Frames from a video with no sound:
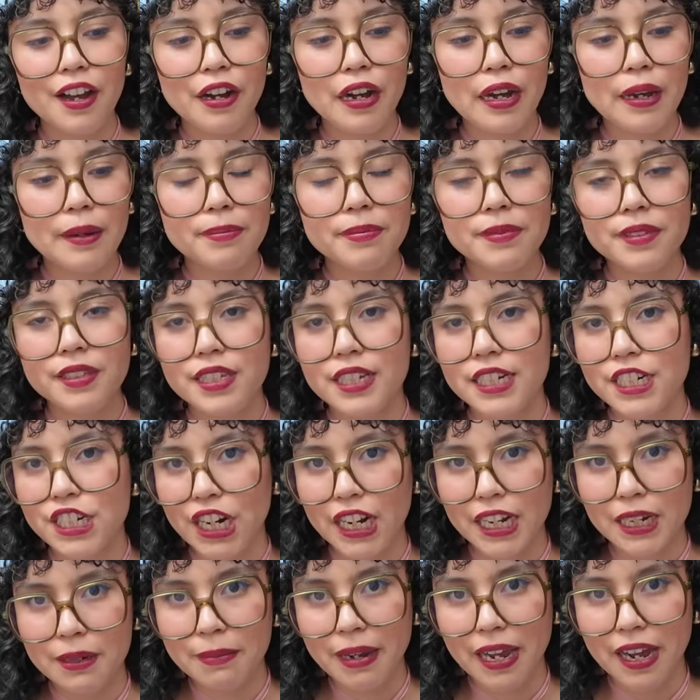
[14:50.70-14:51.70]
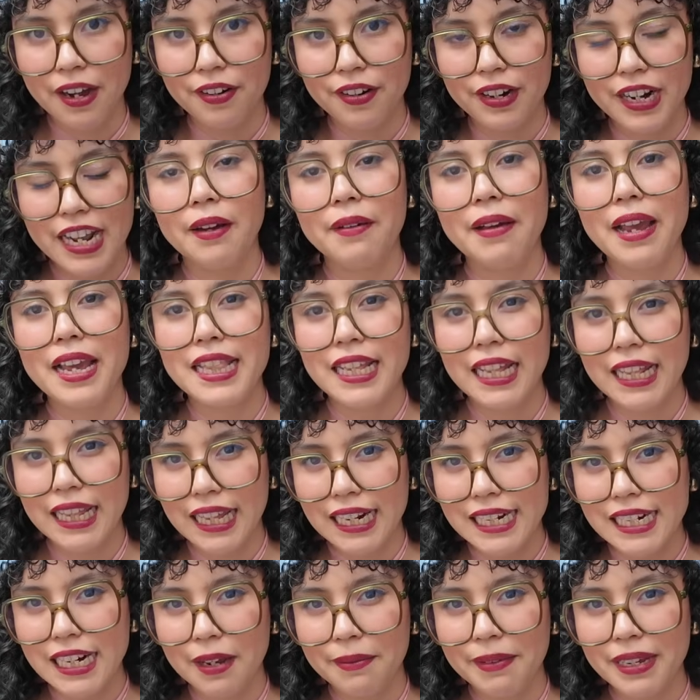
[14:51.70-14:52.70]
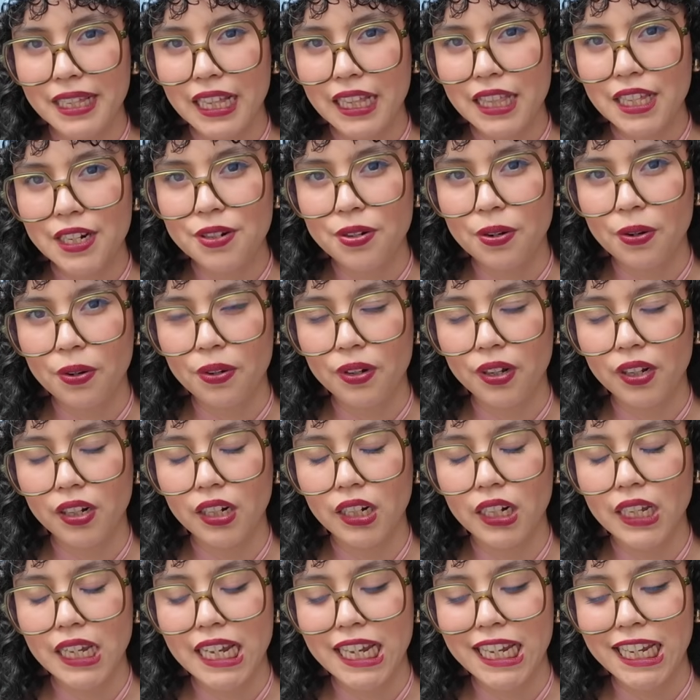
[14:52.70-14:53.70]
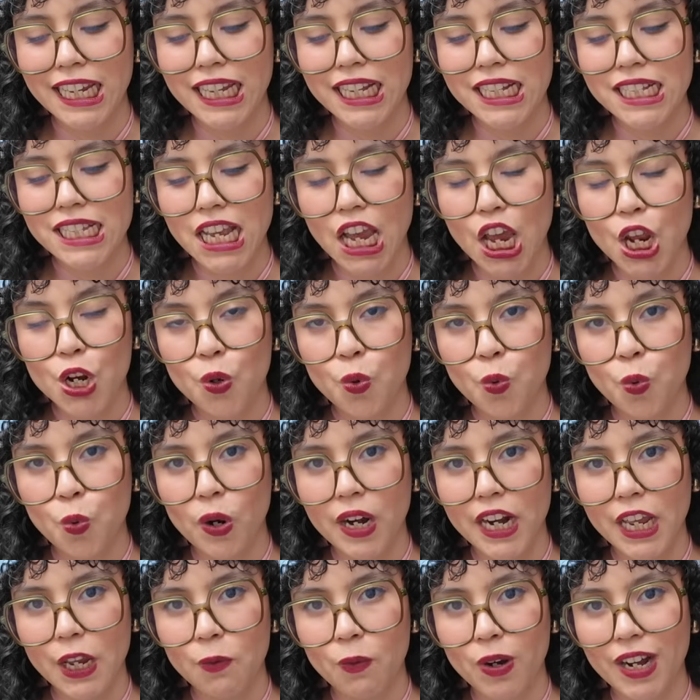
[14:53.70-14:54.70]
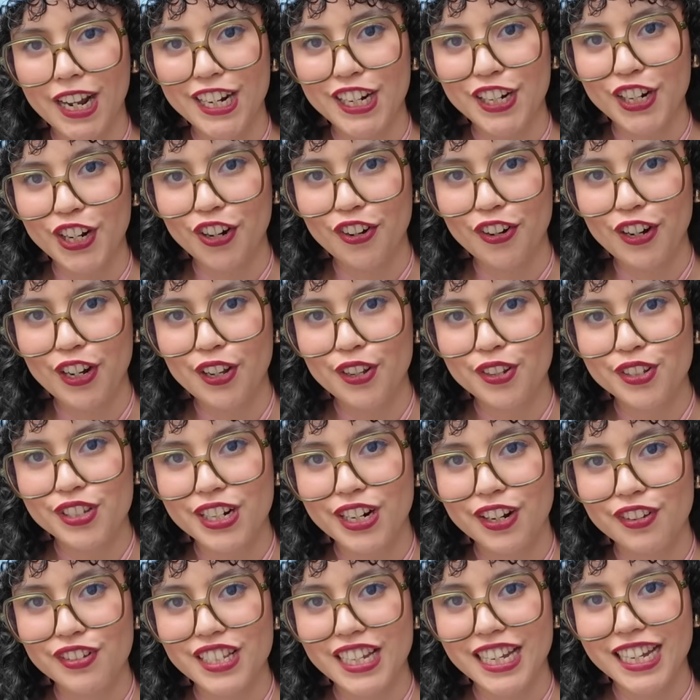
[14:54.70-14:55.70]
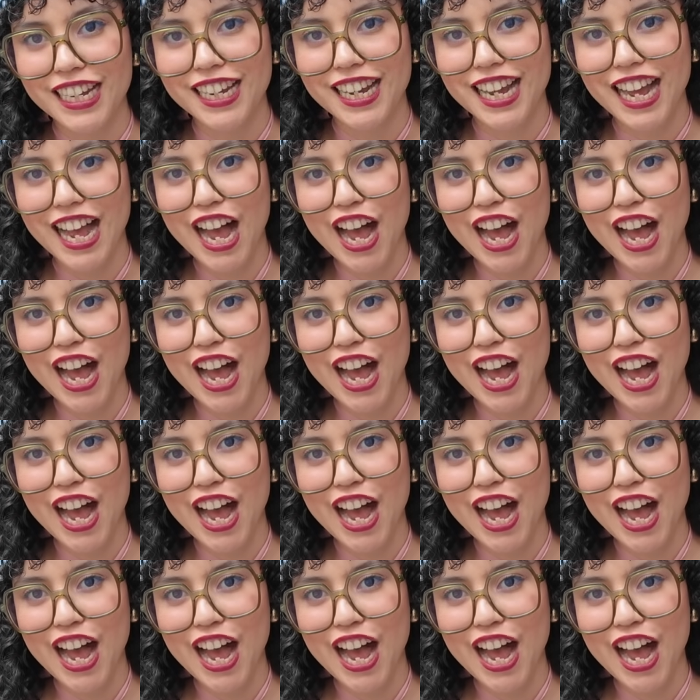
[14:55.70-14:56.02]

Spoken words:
go up to check them out, and then they tell me that the total is €21, and I was like,